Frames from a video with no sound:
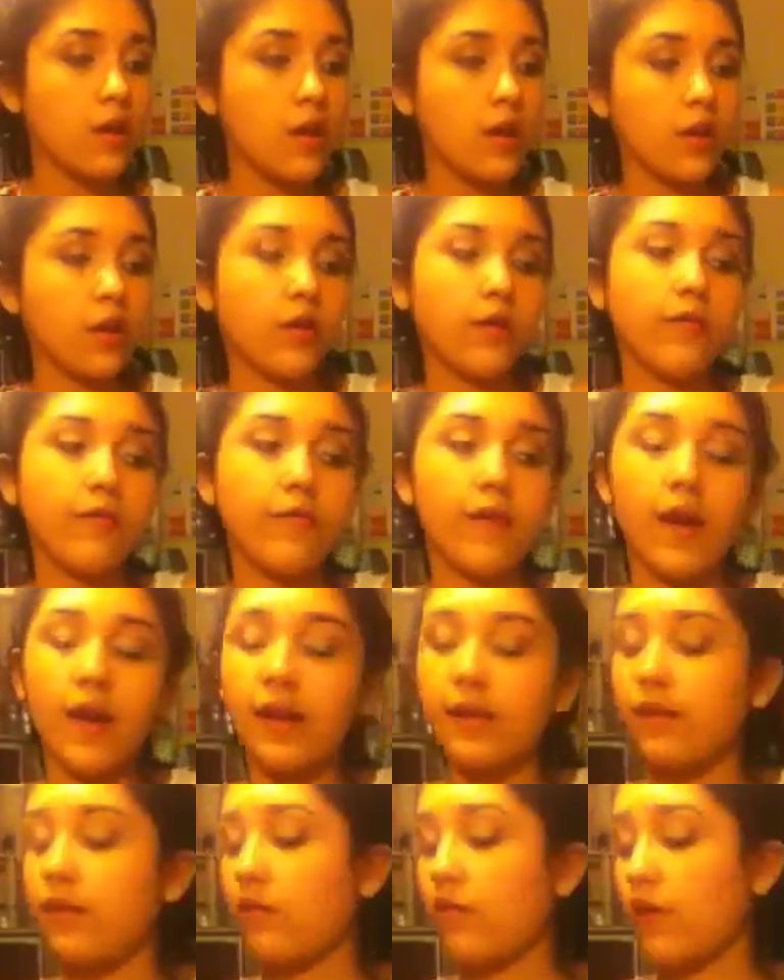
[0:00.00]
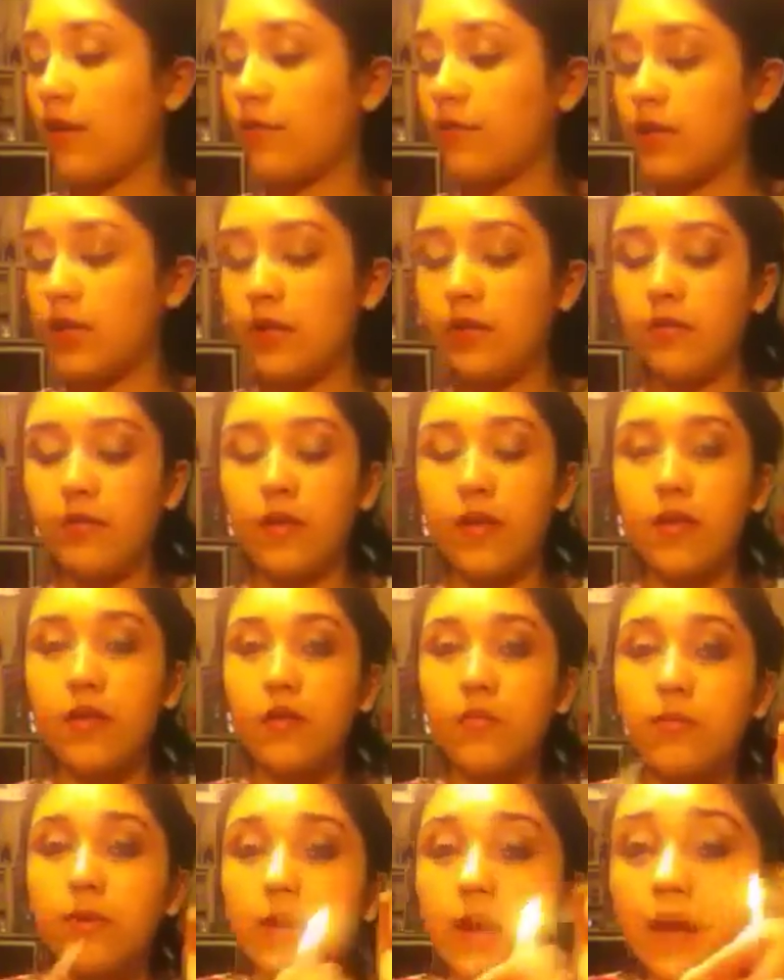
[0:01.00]
you're fine, you don't have to use this,
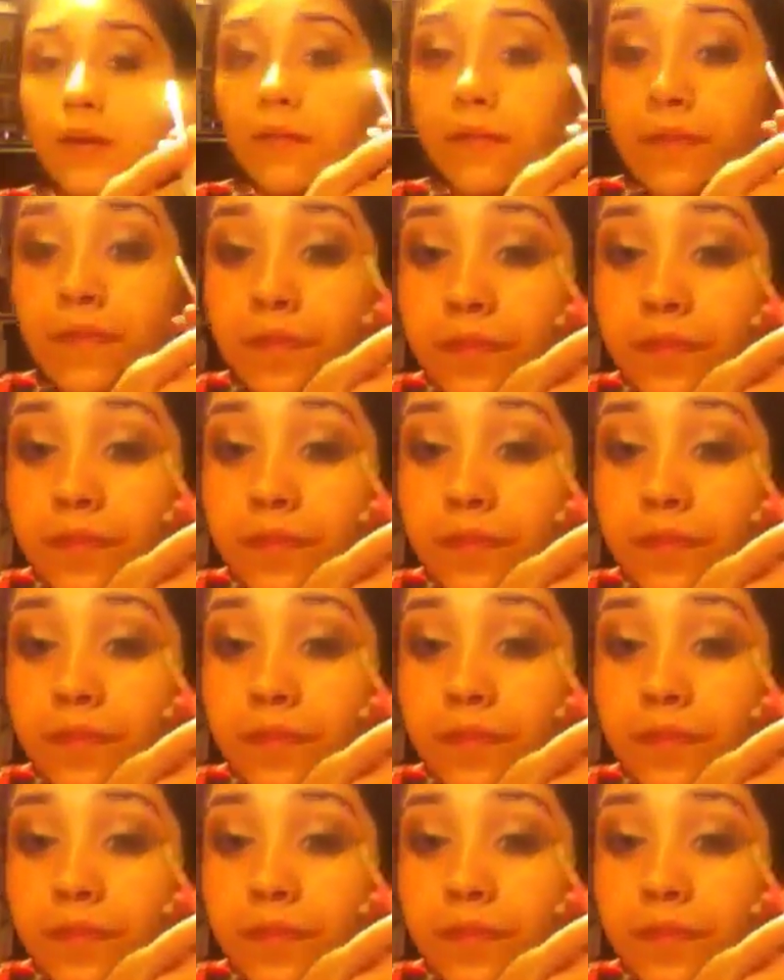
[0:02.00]
but I'm